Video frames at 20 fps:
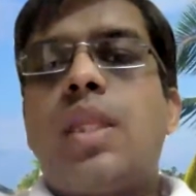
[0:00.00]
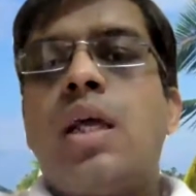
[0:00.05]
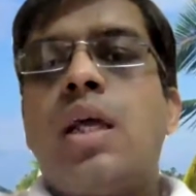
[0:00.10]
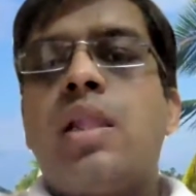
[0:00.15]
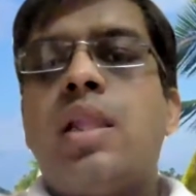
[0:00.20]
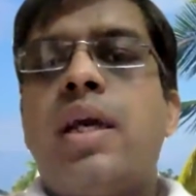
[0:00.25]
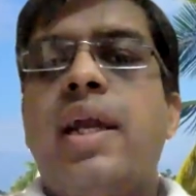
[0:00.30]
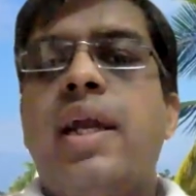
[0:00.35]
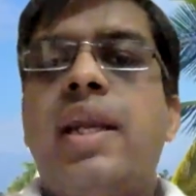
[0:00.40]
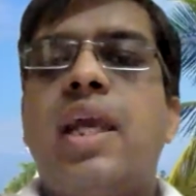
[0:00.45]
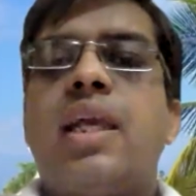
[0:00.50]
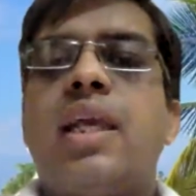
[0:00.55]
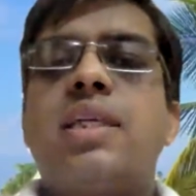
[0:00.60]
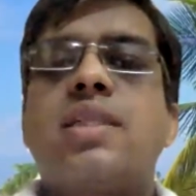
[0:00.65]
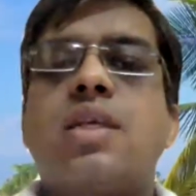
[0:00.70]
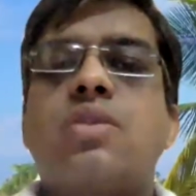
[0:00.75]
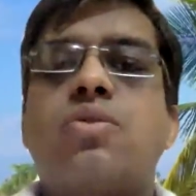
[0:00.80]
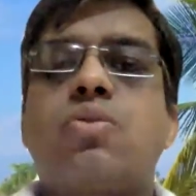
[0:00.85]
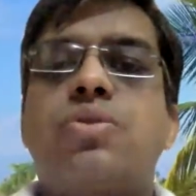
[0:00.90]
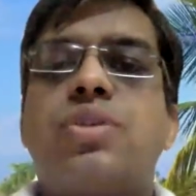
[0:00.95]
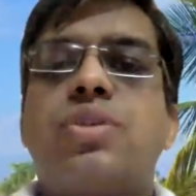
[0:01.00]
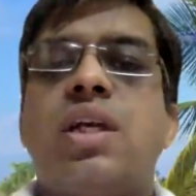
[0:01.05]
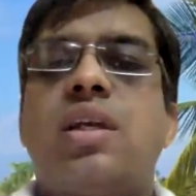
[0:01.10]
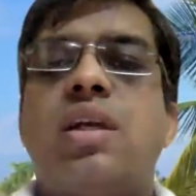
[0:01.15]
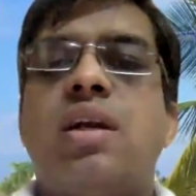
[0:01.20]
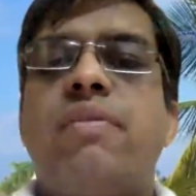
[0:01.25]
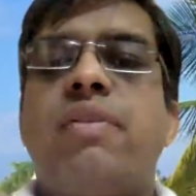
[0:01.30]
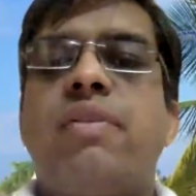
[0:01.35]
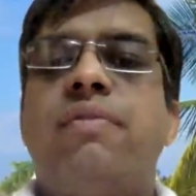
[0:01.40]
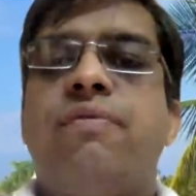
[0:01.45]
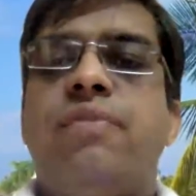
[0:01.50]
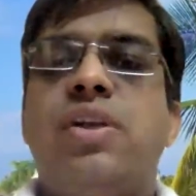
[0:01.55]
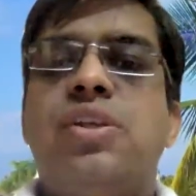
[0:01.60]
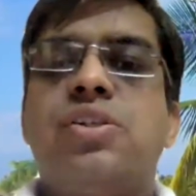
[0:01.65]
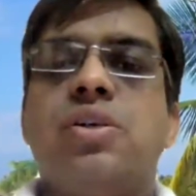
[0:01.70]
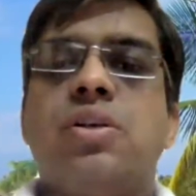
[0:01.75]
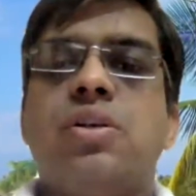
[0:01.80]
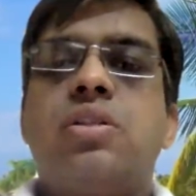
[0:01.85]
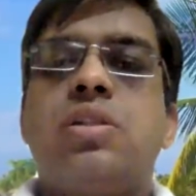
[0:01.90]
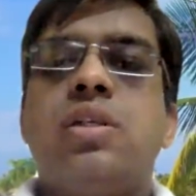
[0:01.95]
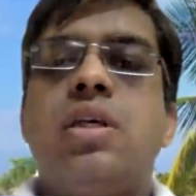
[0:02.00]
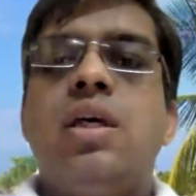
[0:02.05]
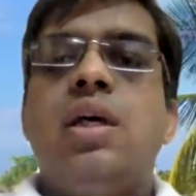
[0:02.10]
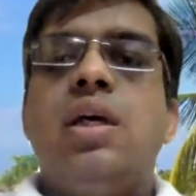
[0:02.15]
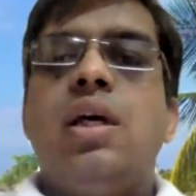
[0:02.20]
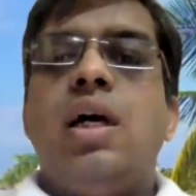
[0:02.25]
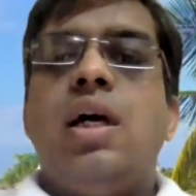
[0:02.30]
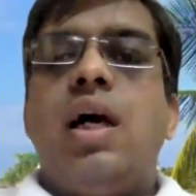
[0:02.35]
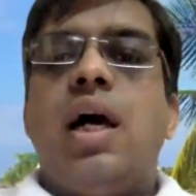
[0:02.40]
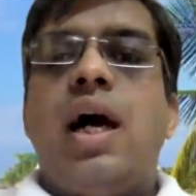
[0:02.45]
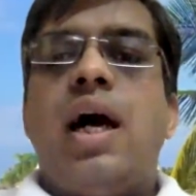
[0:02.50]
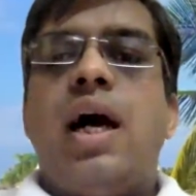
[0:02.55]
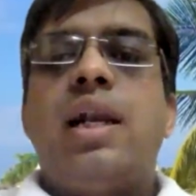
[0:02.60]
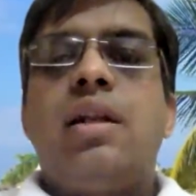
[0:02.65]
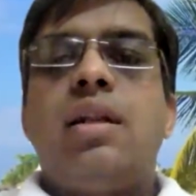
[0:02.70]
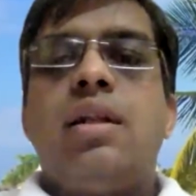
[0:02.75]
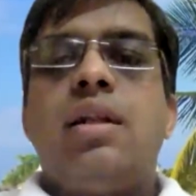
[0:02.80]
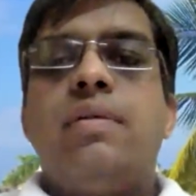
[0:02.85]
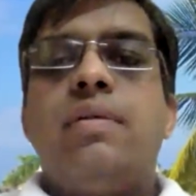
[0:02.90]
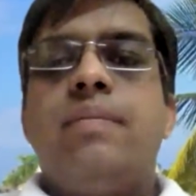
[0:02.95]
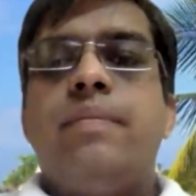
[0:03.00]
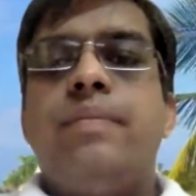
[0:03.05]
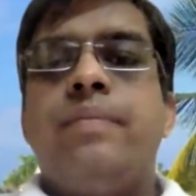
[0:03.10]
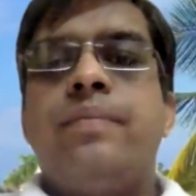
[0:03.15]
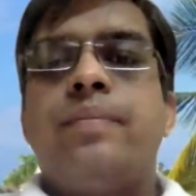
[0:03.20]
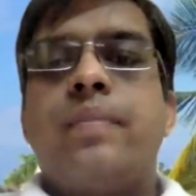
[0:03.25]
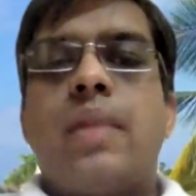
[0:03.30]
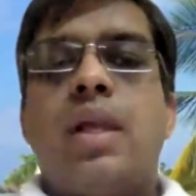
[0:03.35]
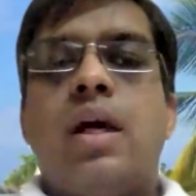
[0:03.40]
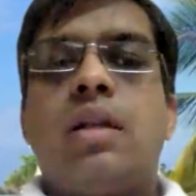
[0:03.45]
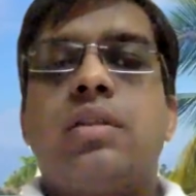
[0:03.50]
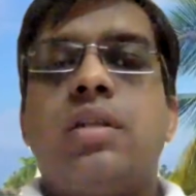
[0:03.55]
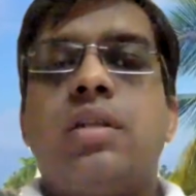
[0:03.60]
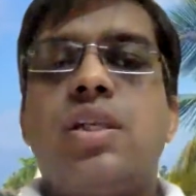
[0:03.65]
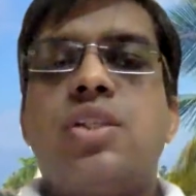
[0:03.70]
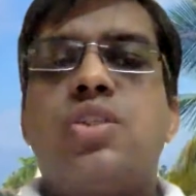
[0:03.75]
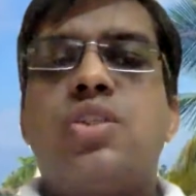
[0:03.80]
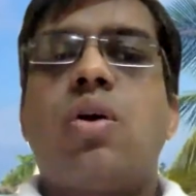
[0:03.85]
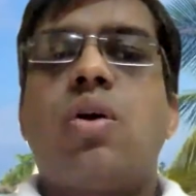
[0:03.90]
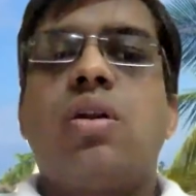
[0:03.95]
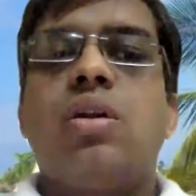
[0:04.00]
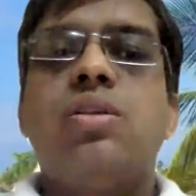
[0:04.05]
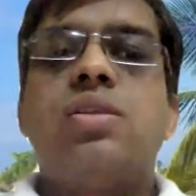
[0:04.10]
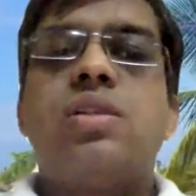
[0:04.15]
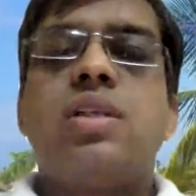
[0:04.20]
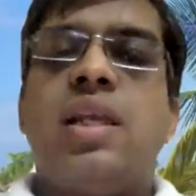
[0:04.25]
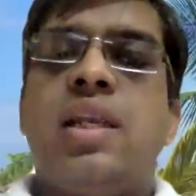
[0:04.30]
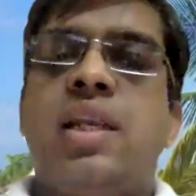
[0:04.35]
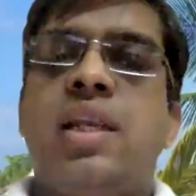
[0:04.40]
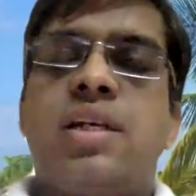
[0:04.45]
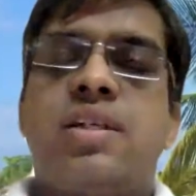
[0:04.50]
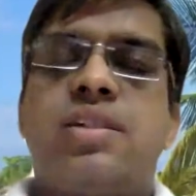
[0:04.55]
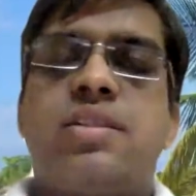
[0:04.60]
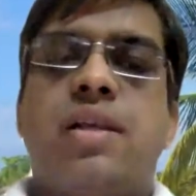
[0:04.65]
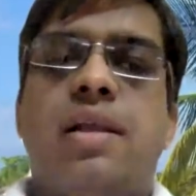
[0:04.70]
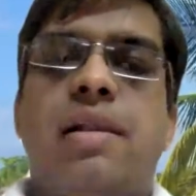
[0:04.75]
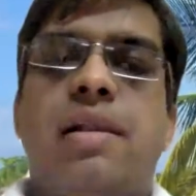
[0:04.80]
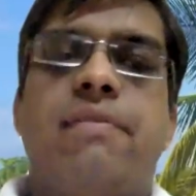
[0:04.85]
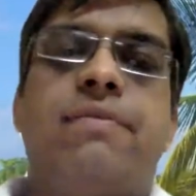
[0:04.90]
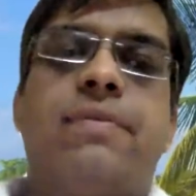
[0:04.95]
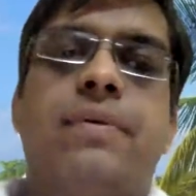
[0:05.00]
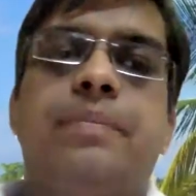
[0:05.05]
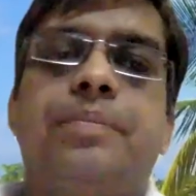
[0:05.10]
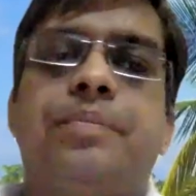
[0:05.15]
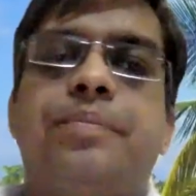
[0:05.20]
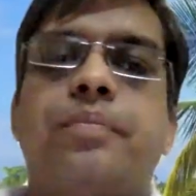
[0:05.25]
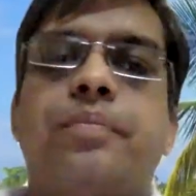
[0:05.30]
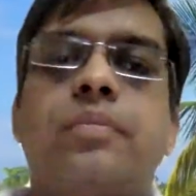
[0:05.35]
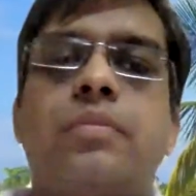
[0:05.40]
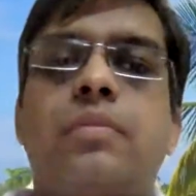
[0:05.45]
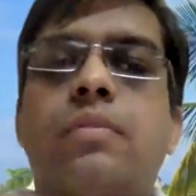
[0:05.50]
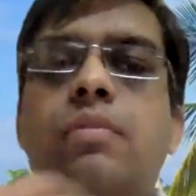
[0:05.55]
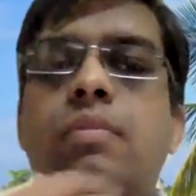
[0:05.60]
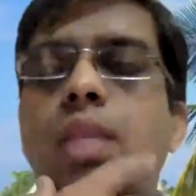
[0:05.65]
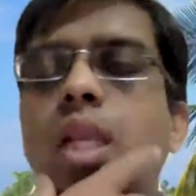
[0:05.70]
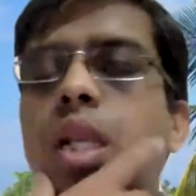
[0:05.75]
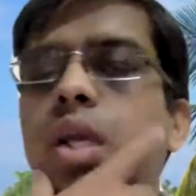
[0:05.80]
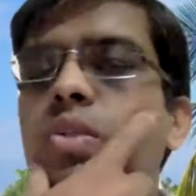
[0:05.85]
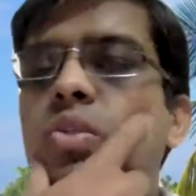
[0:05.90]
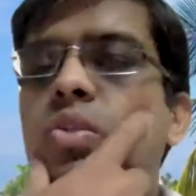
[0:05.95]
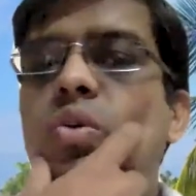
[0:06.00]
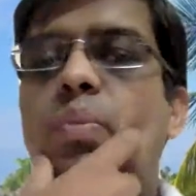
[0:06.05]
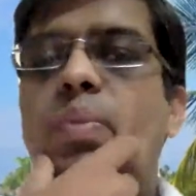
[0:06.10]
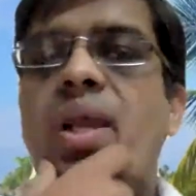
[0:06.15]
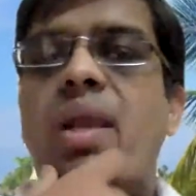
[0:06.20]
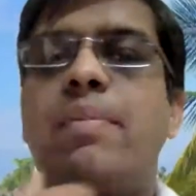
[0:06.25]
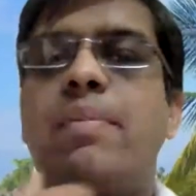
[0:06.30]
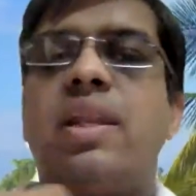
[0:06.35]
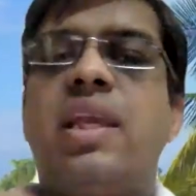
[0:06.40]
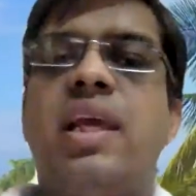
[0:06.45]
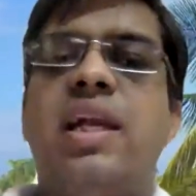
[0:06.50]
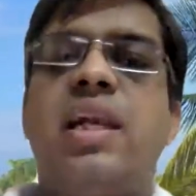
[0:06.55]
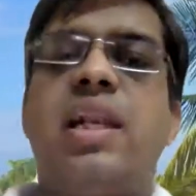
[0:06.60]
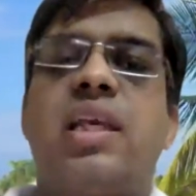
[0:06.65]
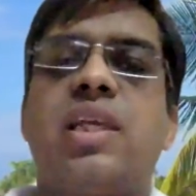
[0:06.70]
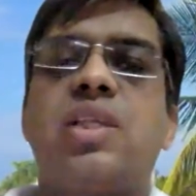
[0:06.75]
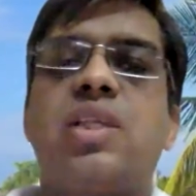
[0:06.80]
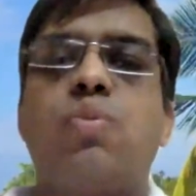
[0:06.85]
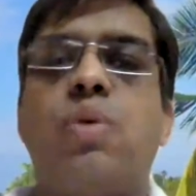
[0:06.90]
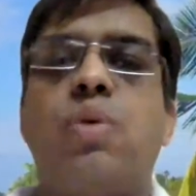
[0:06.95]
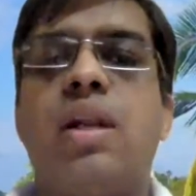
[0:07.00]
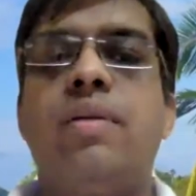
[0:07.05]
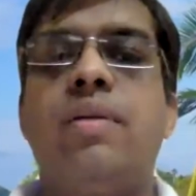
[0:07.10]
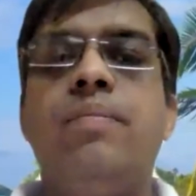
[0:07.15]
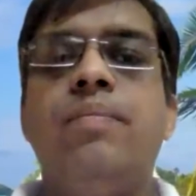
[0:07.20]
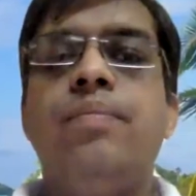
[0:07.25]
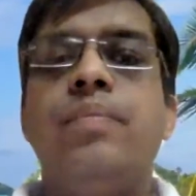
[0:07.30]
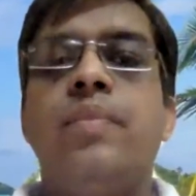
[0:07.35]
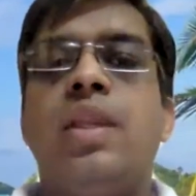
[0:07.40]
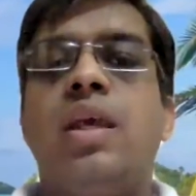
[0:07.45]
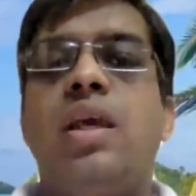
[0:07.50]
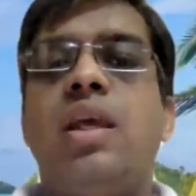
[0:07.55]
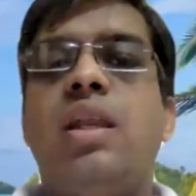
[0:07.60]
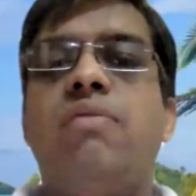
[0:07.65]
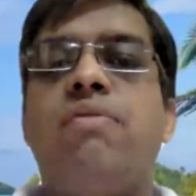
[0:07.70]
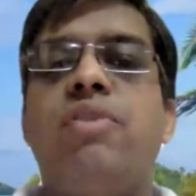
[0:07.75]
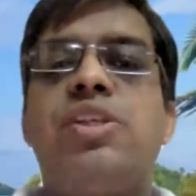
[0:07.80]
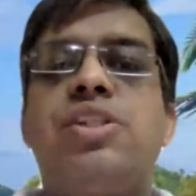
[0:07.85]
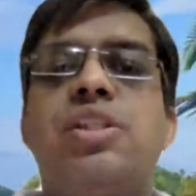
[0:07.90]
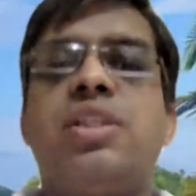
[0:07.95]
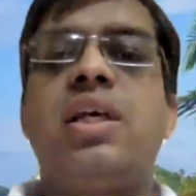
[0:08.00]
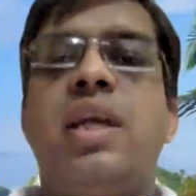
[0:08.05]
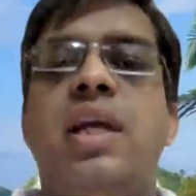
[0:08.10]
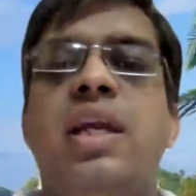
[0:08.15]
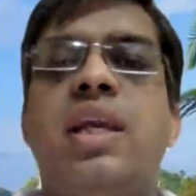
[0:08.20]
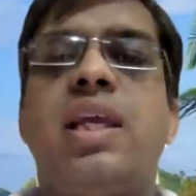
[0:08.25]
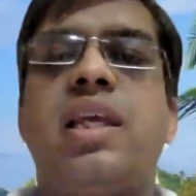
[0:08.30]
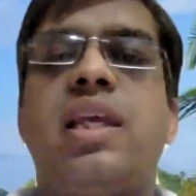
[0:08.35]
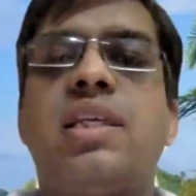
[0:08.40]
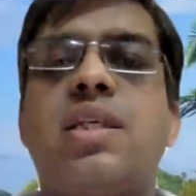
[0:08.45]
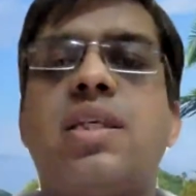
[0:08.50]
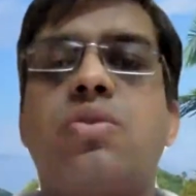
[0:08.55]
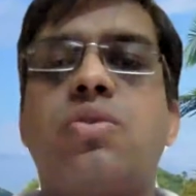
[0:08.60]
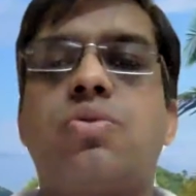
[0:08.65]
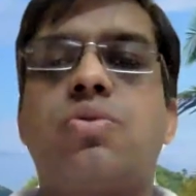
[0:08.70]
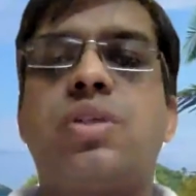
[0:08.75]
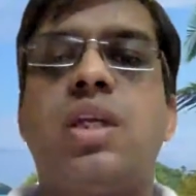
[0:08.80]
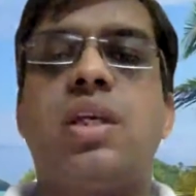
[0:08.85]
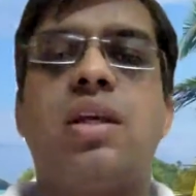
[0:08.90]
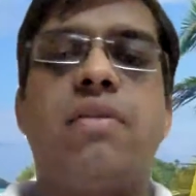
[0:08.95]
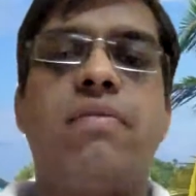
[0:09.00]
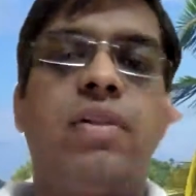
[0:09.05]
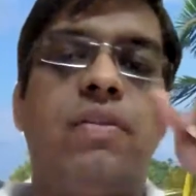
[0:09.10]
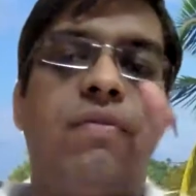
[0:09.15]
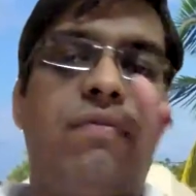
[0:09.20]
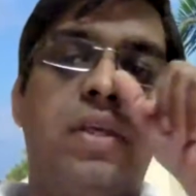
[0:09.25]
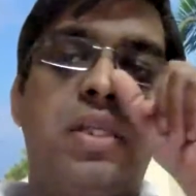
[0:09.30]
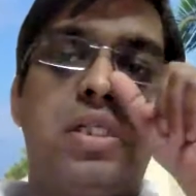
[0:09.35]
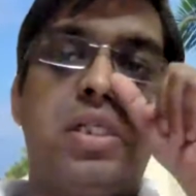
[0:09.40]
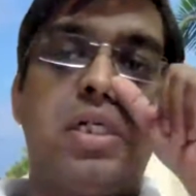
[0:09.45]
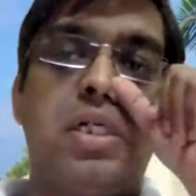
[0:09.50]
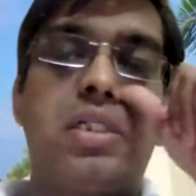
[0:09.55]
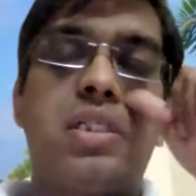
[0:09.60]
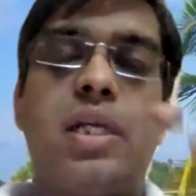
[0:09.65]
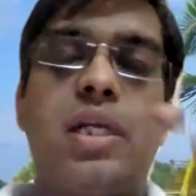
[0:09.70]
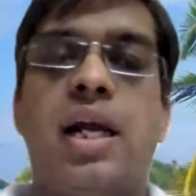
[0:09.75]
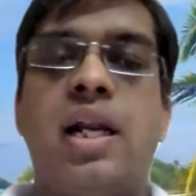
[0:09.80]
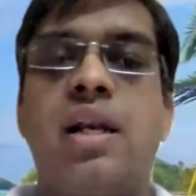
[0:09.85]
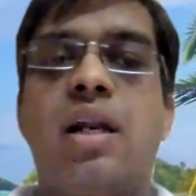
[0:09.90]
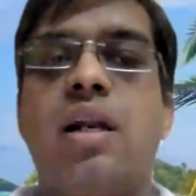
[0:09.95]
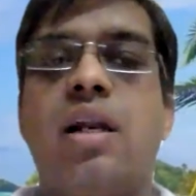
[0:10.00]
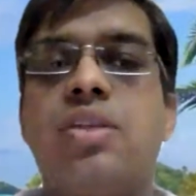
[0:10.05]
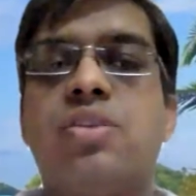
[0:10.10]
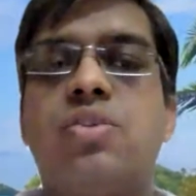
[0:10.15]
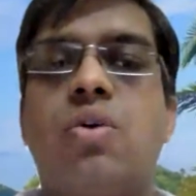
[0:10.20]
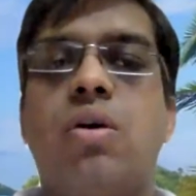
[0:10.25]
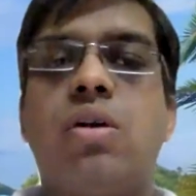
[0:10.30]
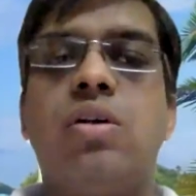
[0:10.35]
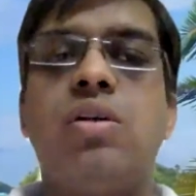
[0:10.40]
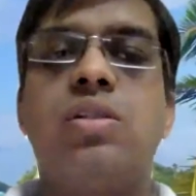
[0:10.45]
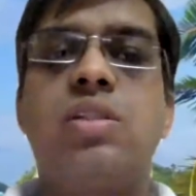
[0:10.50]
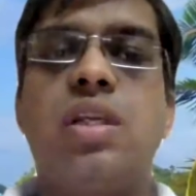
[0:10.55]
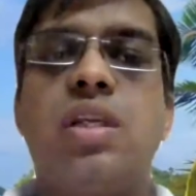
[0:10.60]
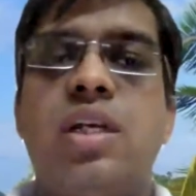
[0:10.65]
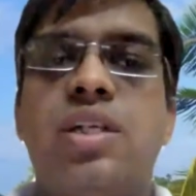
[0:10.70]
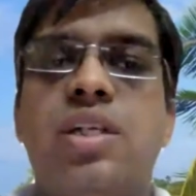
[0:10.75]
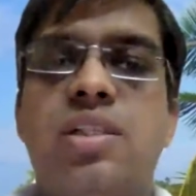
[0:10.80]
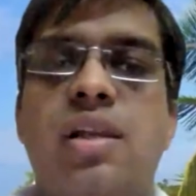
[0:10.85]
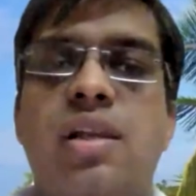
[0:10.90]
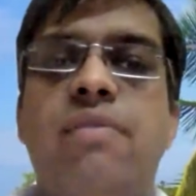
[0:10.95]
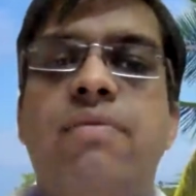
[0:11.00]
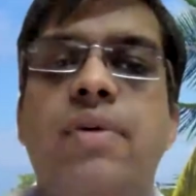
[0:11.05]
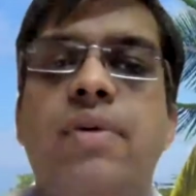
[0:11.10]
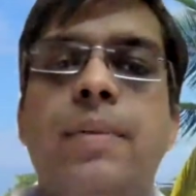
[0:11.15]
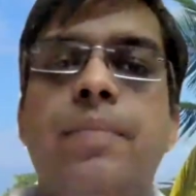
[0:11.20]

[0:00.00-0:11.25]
the headache is associated with features and are the disorders in itself. So primary headache is one in which the headache is associated with features and are disorders in itself,